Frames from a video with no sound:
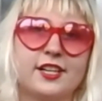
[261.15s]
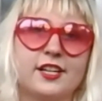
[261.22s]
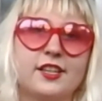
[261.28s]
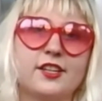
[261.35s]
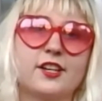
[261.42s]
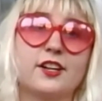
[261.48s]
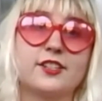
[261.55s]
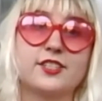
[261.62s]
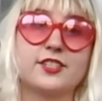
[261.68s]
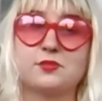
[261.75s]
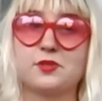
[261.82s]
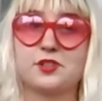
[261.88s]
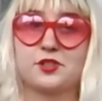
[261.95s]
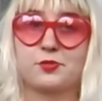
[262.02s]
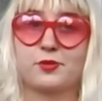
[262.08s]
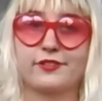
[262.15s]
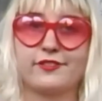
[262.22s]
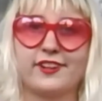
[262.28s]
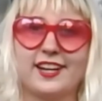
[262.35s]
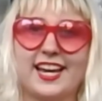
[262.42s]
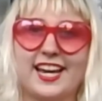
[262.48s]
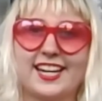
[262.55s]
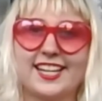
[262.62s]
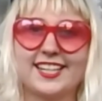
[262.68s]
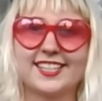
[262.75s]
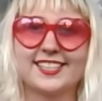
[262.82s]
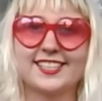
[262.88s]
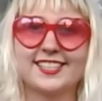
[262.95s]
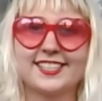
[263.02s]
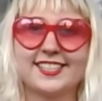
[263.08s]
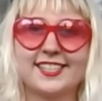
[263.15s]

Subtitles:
The customers were fanatics.